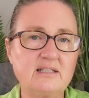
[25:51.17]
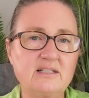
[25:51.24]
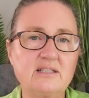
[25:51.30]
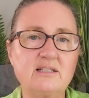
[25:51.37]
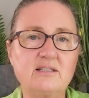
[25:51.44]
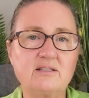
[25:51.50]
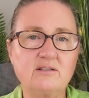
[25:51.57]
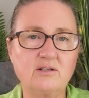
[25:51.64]
This
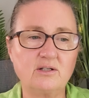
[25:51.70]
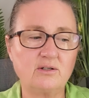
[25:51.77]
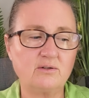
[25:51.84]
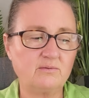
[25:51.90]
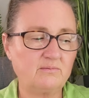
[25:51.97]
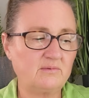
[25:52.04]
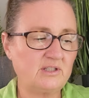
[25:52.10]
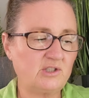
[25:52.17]
is, you
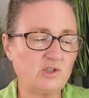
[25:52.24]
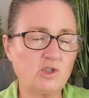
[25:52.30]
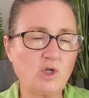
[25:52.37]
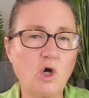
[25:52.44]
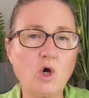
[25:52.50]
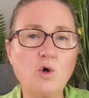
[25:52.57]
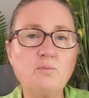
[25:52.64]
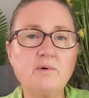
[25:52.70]
know, this is
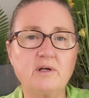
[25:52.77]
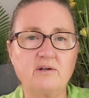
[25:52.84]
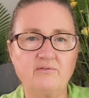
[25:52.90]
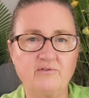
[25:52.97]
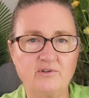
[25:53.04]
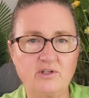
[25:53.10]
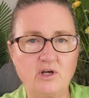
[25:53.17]
open for